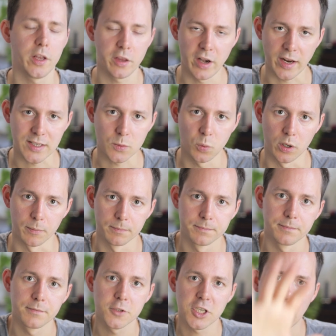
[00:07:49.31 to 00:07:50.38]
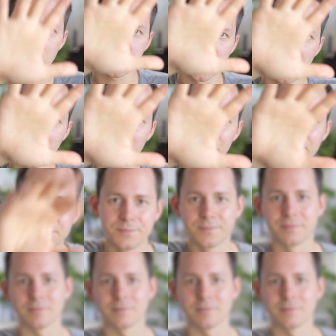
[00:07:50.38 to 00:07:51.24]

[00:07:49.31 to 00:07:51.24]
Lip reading: in the next one. Ciao, ciao!